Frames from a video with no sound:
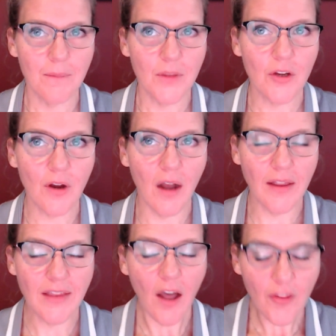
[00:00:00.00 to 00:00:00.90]
You're
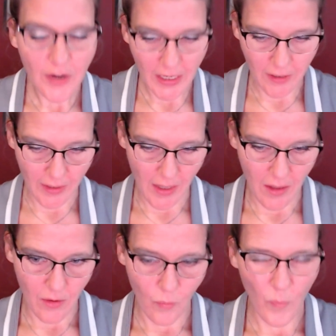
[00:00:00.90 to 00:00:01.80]
another
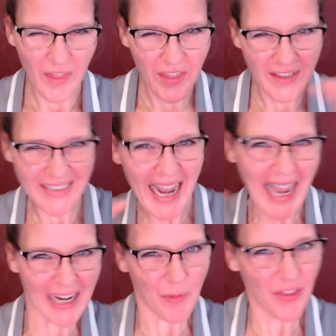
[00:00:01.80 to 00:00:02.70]
area within
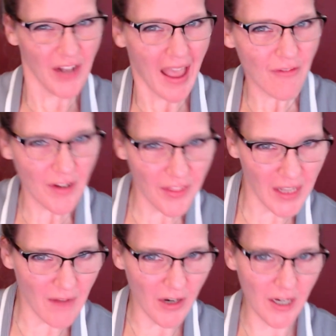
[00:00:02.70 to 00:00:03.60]
tied within
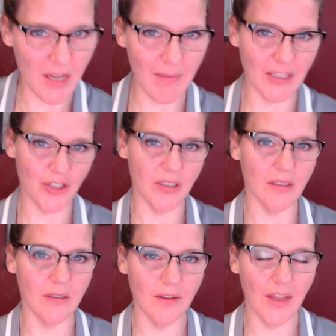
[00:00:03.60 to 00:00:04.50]
everything I've already
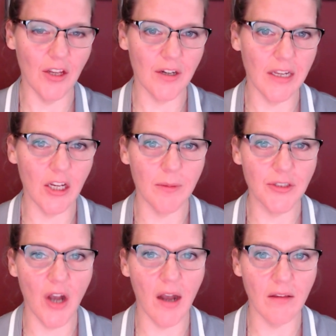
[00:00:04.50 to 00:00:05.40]
mentioned that you're going to hear me
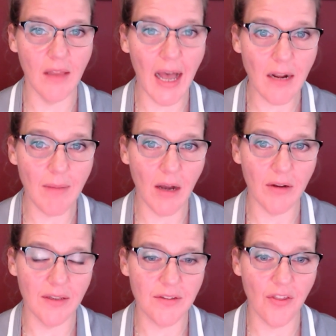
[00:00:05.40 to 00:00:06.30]
talk a lot
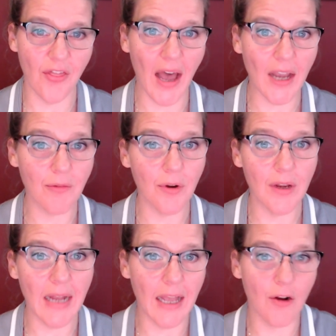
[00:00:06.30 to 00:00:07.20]
about is
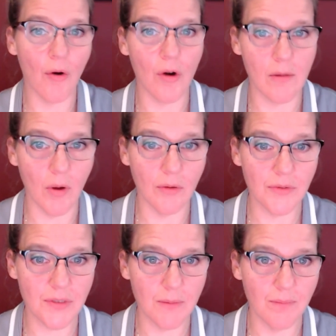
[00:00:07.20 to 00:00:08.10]
thyroid and
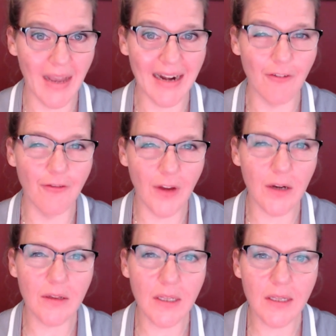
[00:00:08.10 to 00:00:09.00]
hormones on a
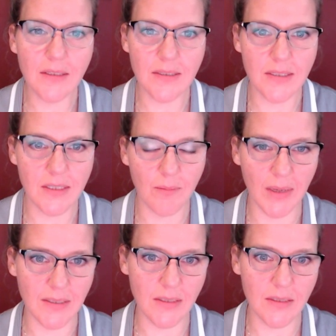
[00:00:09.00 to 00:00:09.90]
fairly consistent
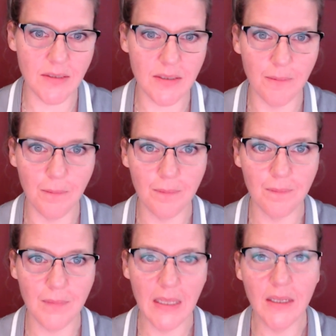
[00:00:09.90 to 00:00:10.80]
basis.
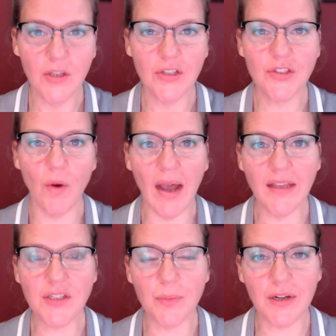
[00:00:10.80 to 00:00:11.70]
So I
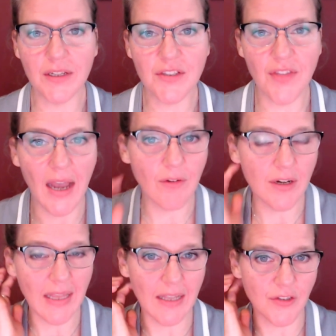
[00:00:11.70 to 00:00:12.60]
experienced
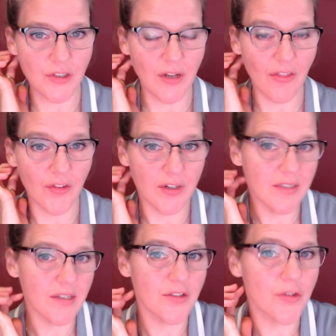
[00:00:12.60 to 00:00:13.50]
thyroid cancer at
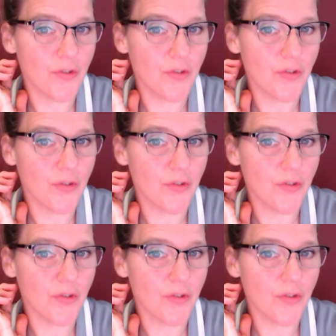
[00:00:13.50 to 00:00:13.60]
thirty-six years